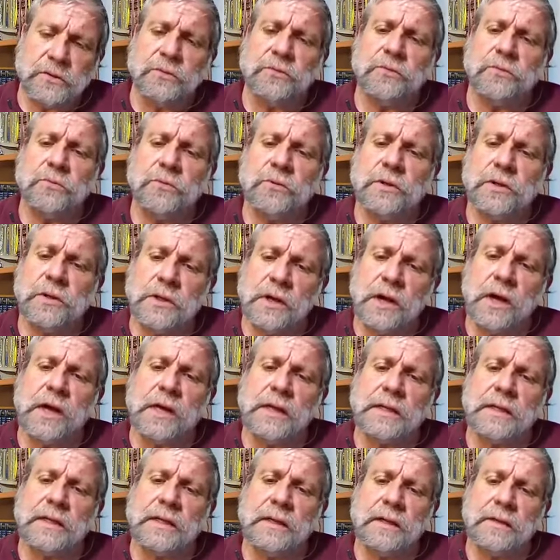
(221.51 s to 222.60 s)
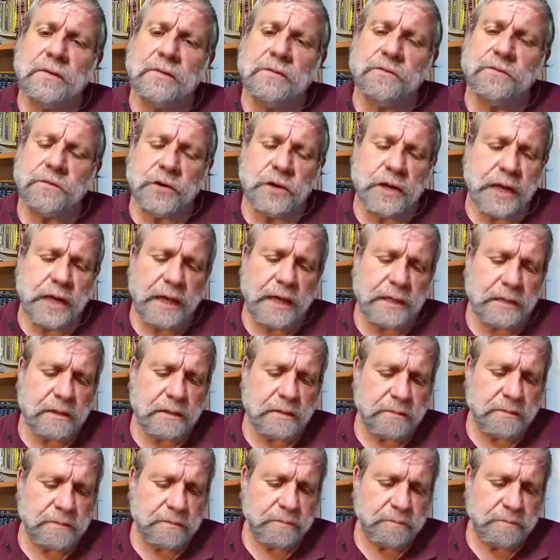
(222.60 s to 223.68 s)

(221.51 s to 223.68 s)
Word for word: Do not forget.